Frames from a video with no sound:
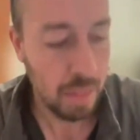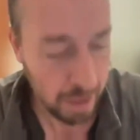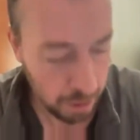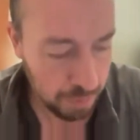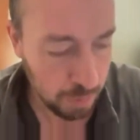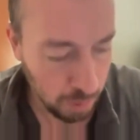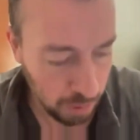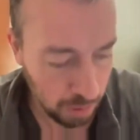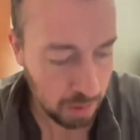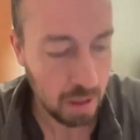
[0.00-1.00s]

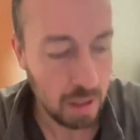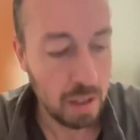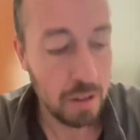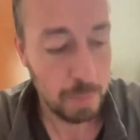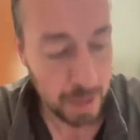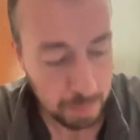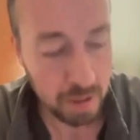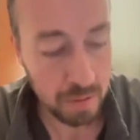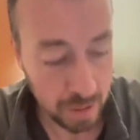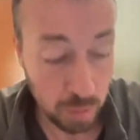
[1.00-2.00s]
Therefore, the
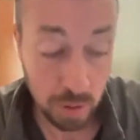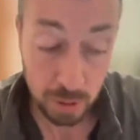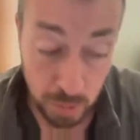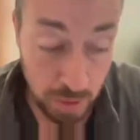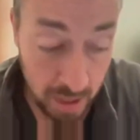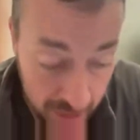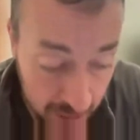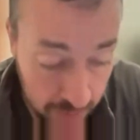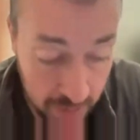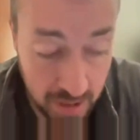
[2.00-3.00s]
people of Israel do not
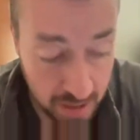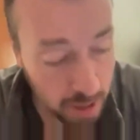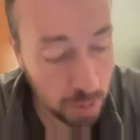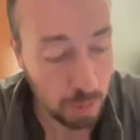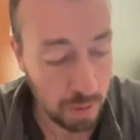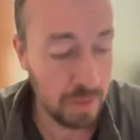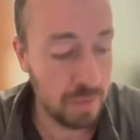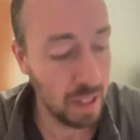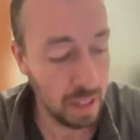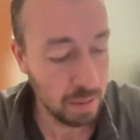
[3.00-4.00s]
eat the sinew of the
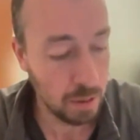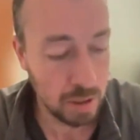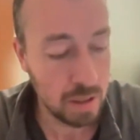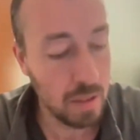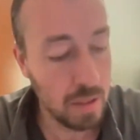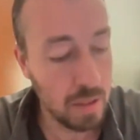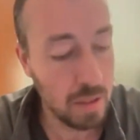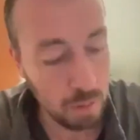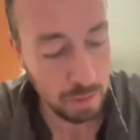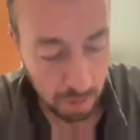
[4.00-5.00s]
vein, which is in the
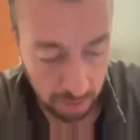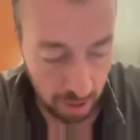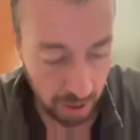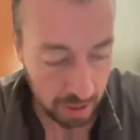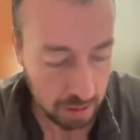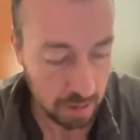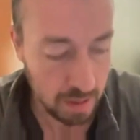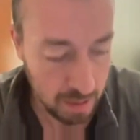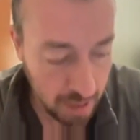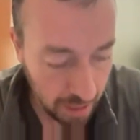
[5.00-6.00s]
hollow of the thigh to
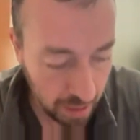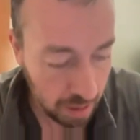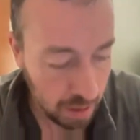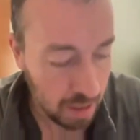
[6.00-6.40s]
this day,